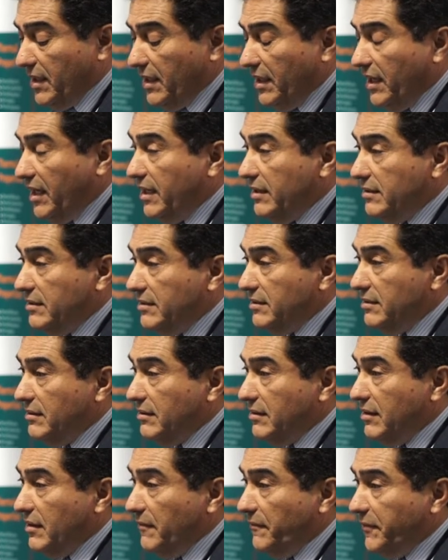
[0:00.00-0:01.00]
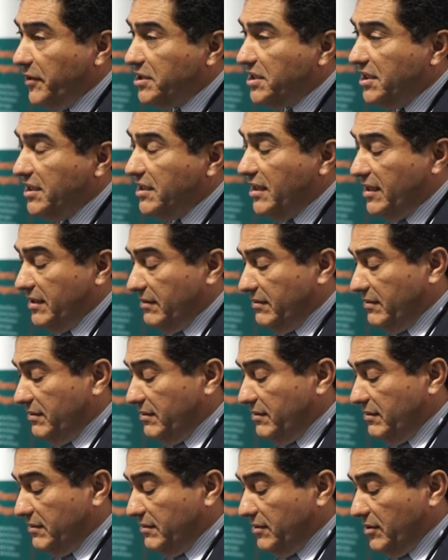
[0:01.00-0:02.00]
And the first thing that
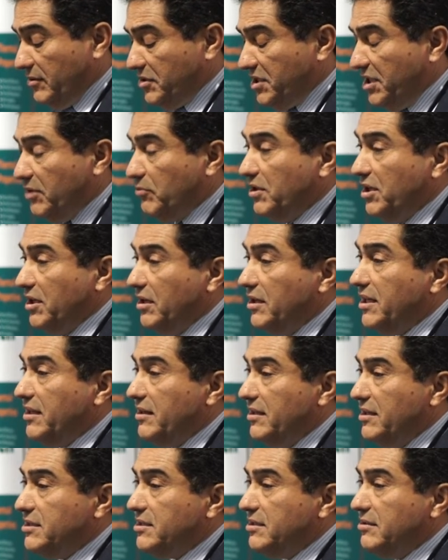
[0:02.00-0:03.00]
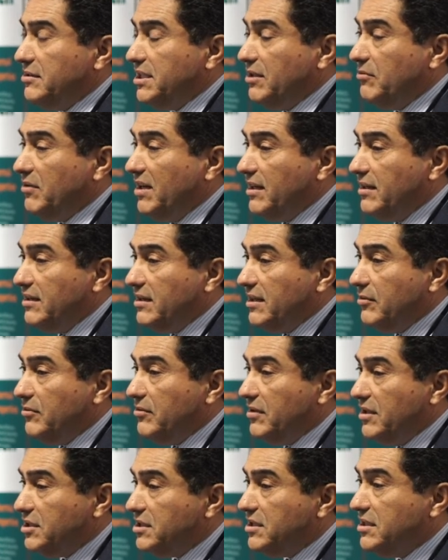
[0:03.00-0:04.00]
you see when you look at this, you say, well, you know,
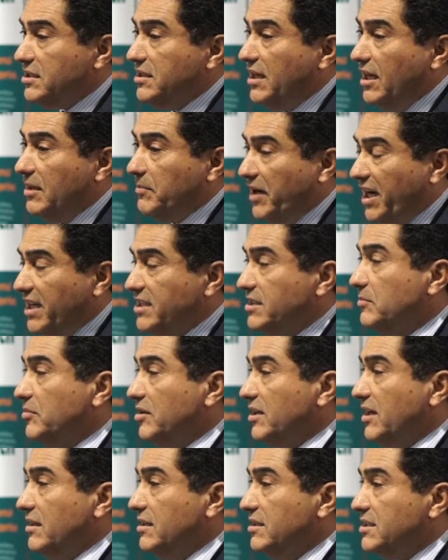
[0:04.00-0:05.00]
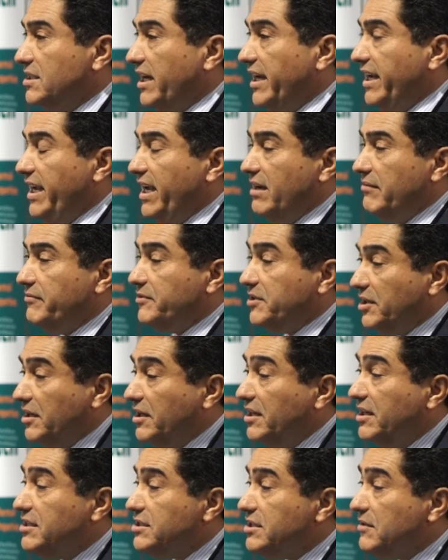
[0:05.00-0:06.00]
this is not possible unless I have
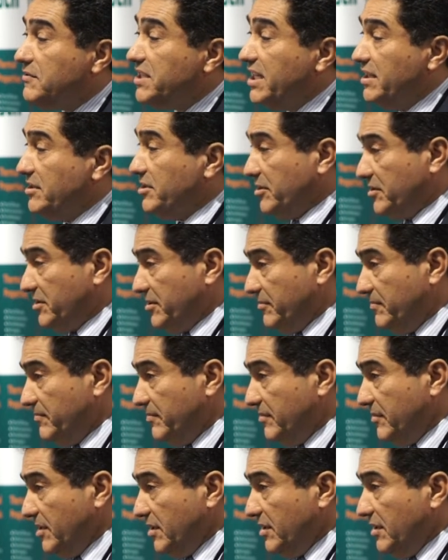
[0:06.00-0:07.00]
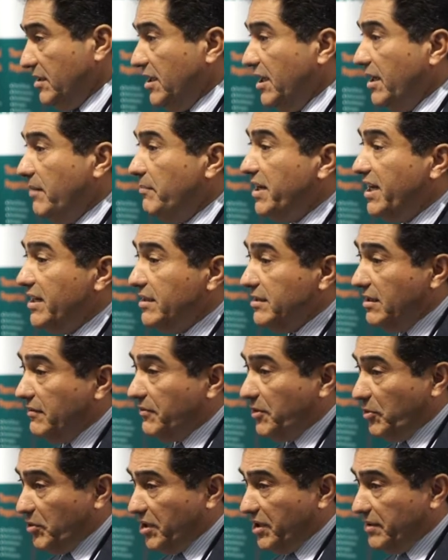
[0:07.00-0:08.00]
trillions of sensors embedded
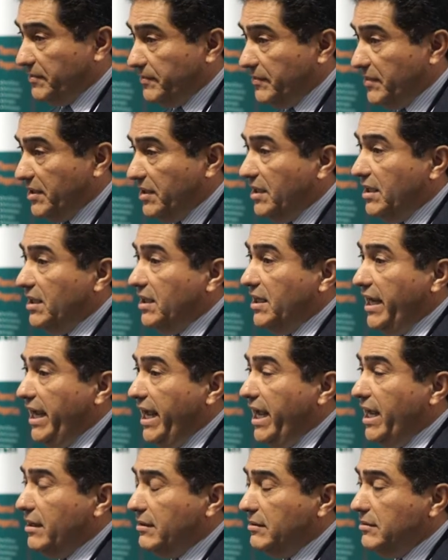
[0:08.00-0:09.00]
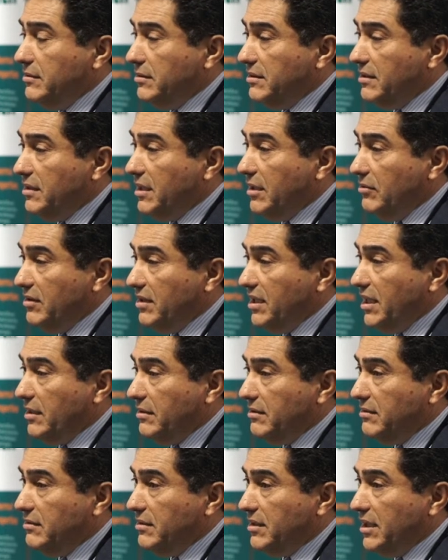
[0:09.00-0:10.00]
everywhere. And
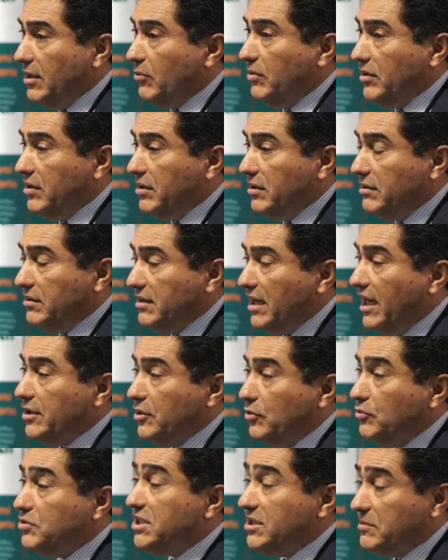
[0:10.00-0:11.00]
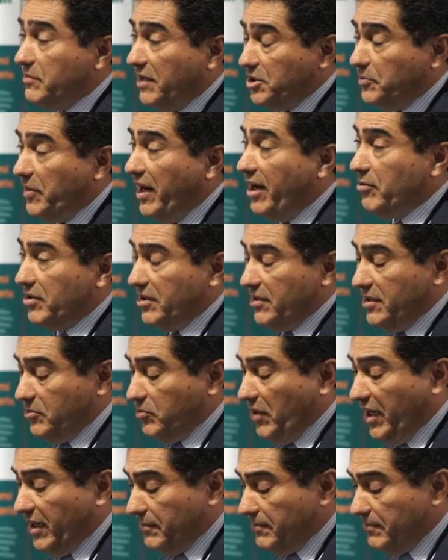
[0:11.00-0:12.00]
that will not use as much power as
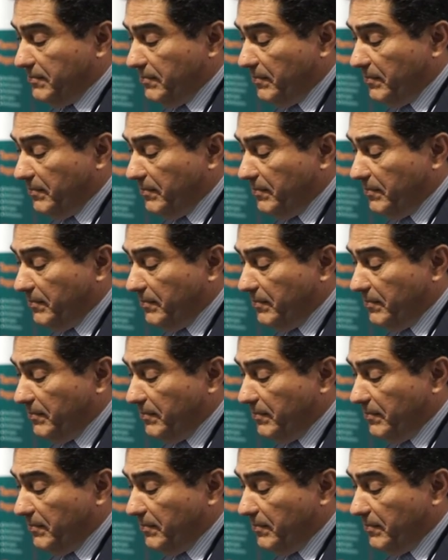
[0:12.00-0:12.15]
well.